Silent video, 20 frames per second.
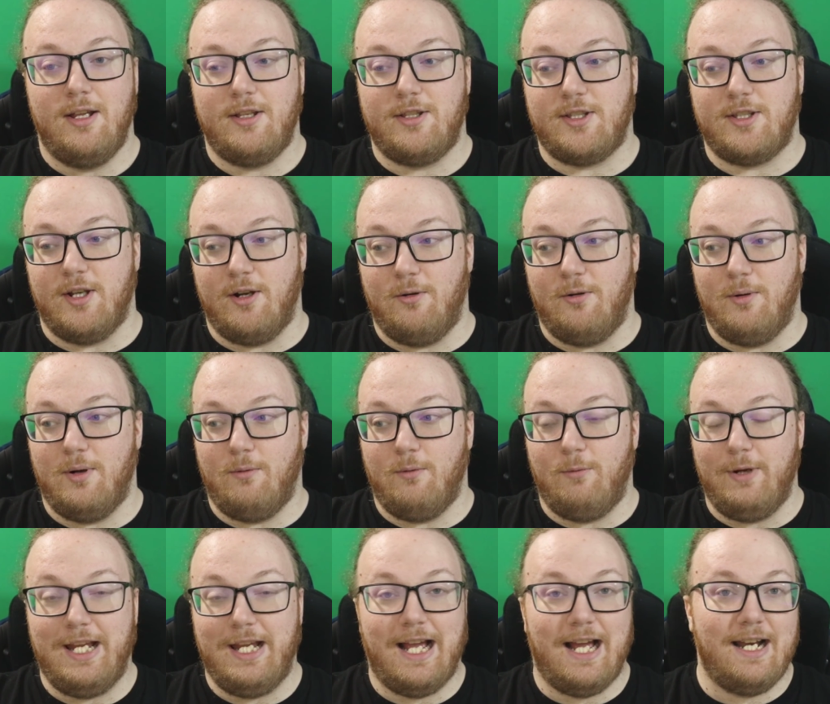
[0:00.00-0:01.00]
So
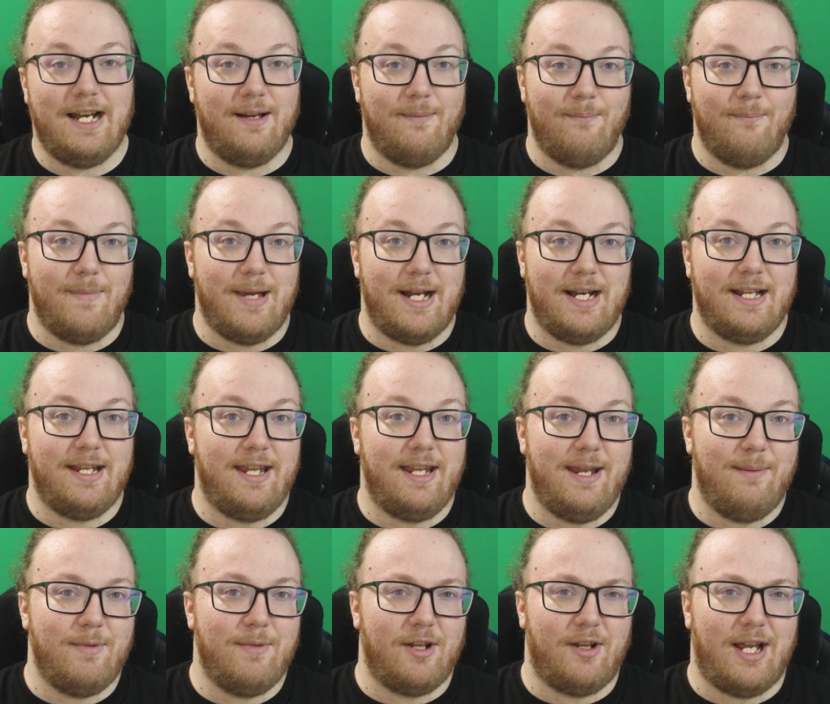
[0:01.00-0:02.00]
we had a
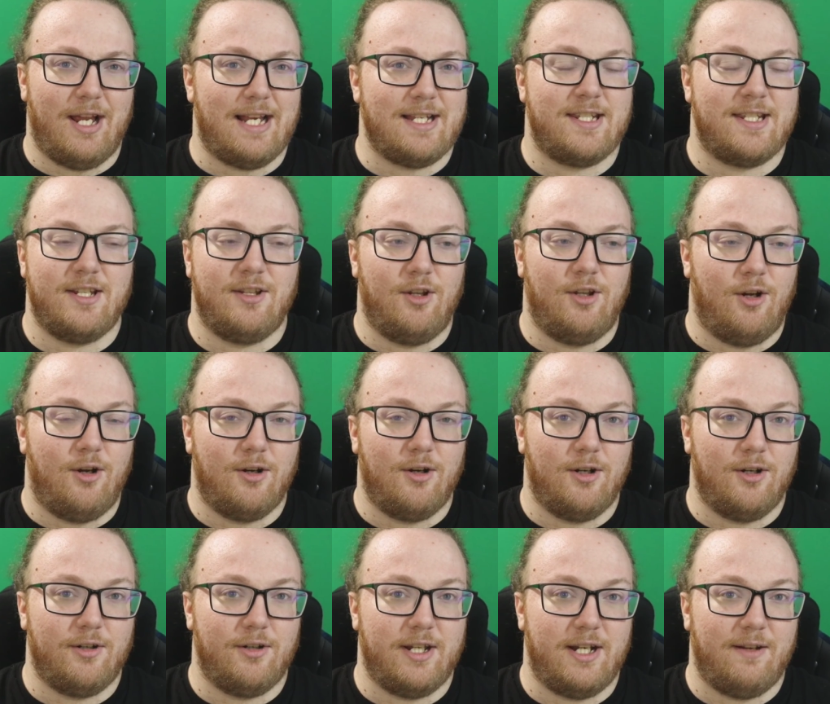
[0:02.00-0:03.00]
metagame that lasted
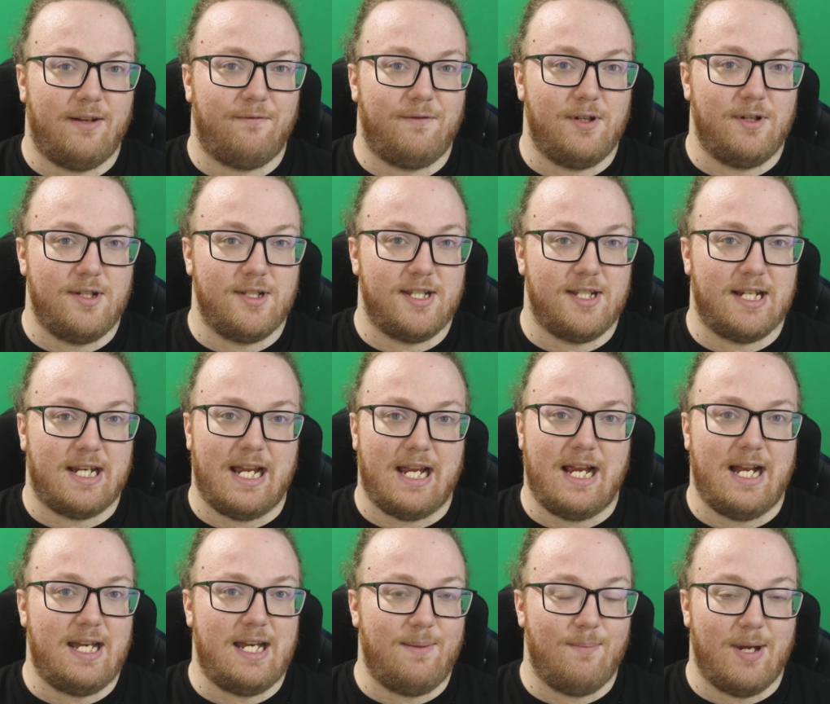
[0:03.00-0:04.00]
longer than it feels like
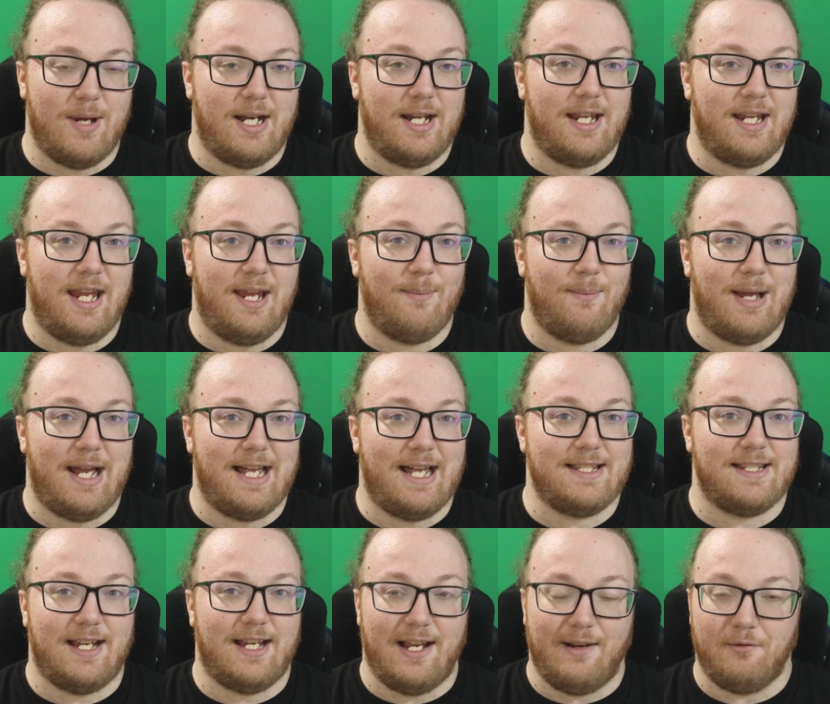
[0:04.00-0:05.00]
any metagame
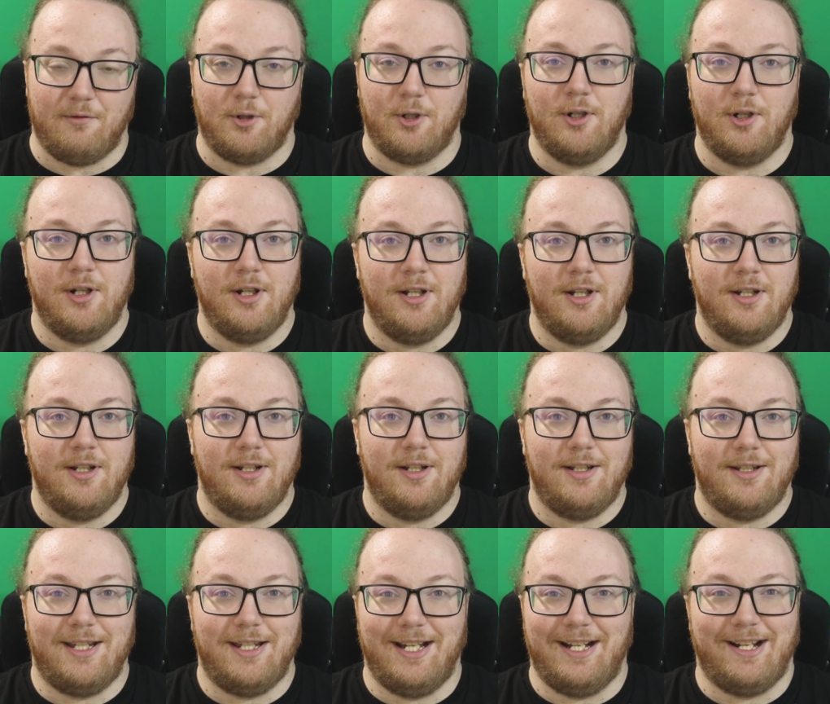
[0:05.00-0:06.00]
has ever
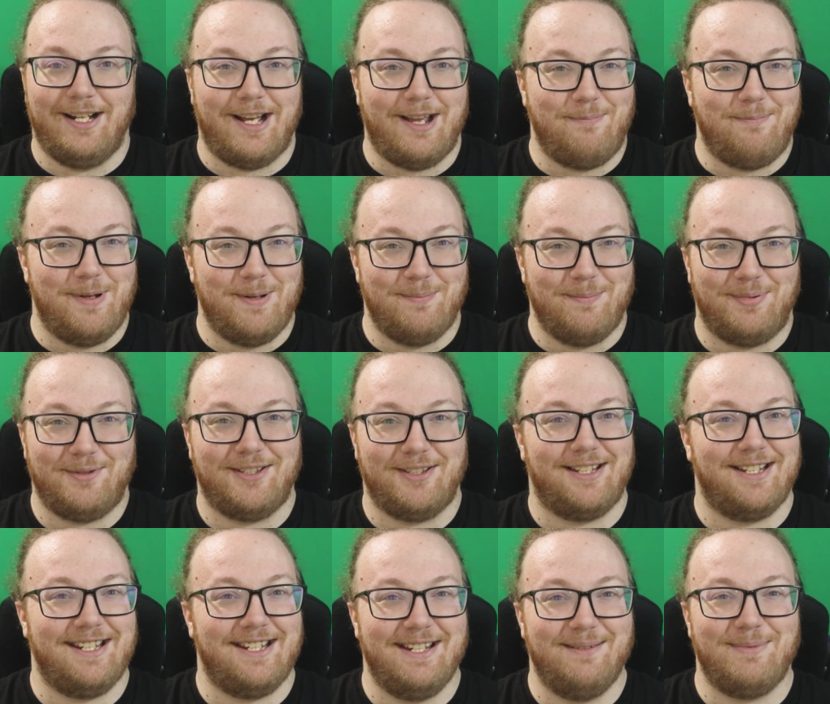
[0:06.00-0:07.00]
that I've been
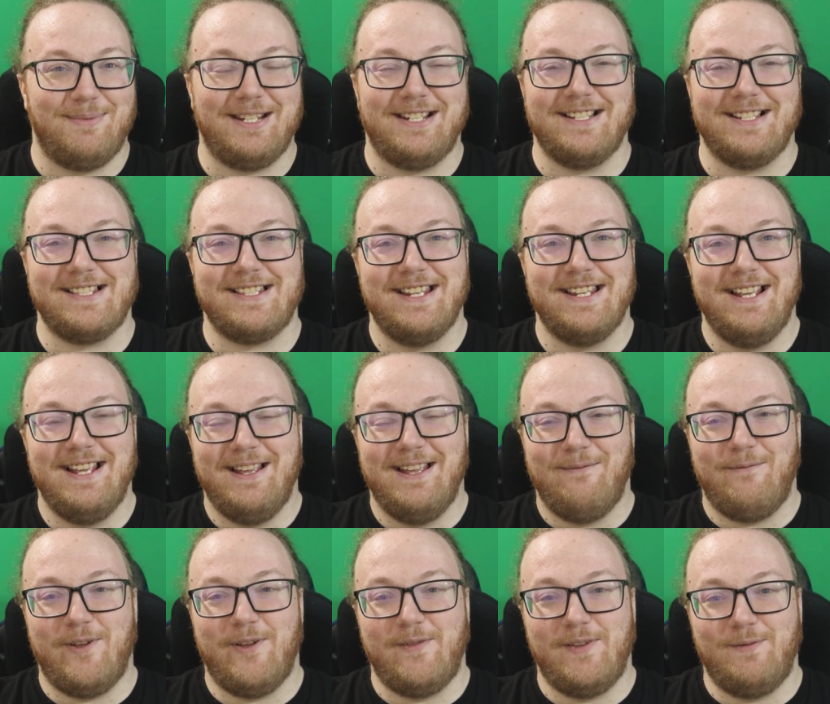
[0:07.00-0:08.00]
playing, because
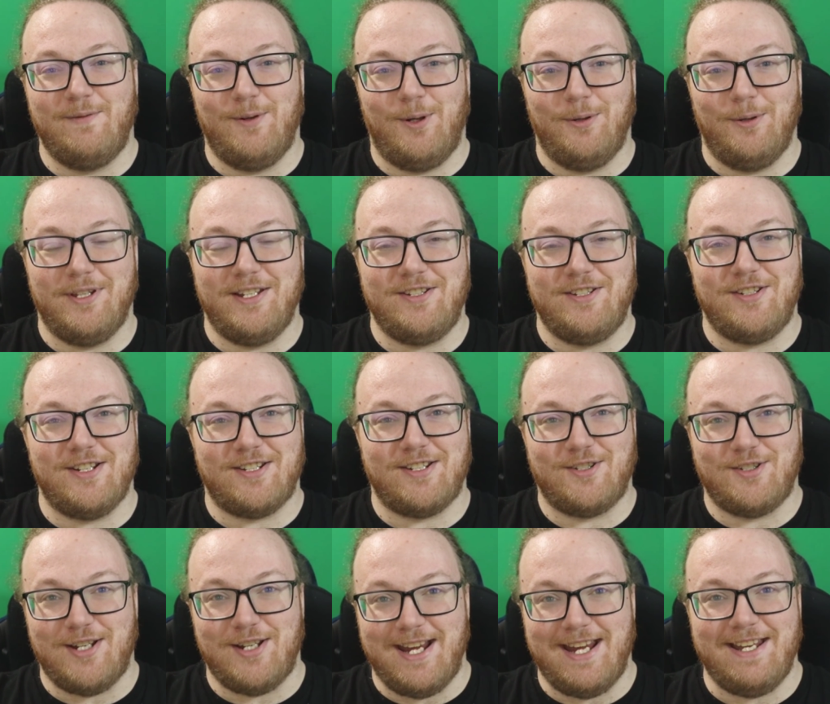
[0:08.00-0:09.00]
Vivid Voltage just
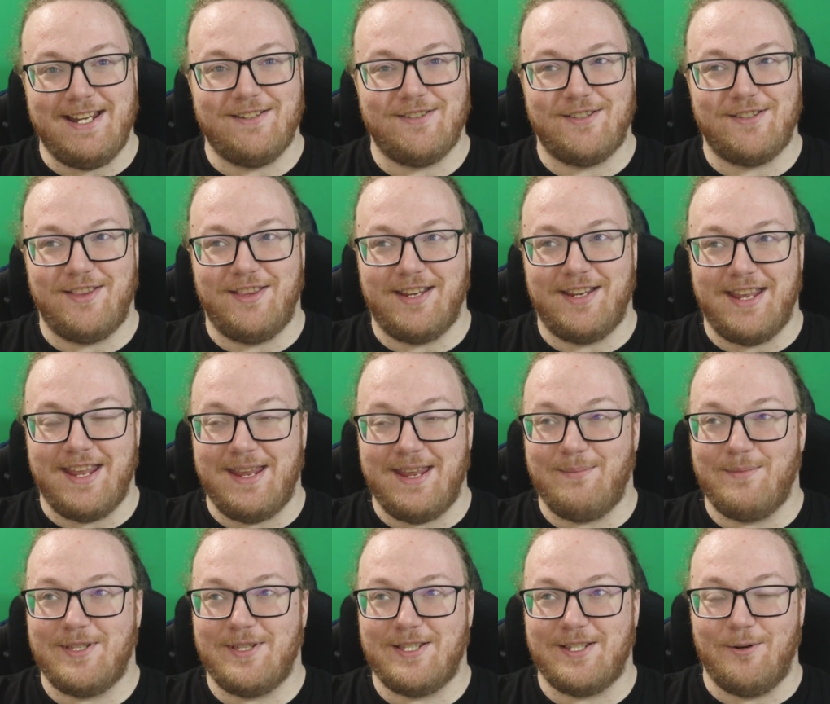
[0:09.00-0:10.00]
changed the
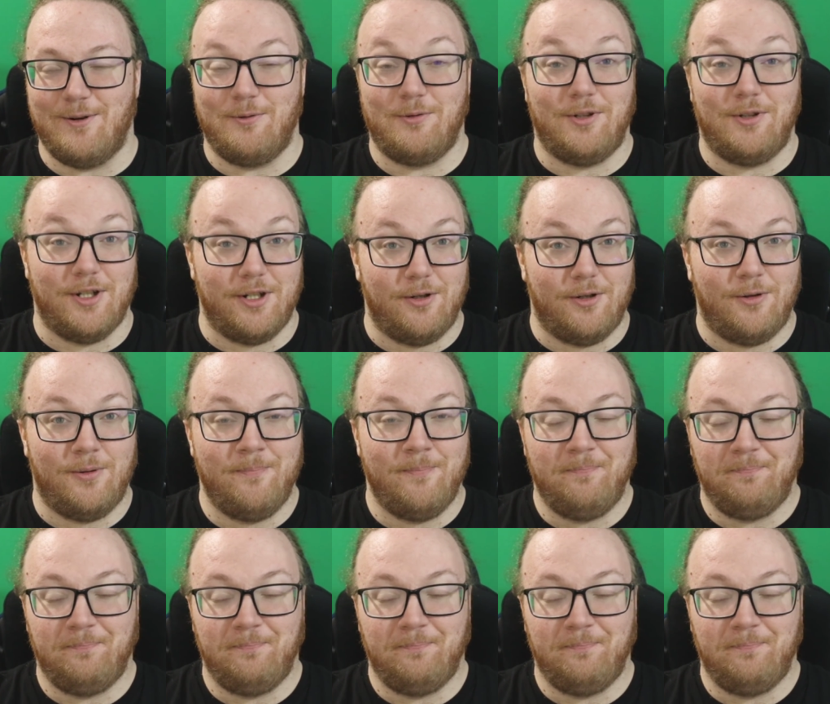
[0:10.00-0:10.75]
game so little.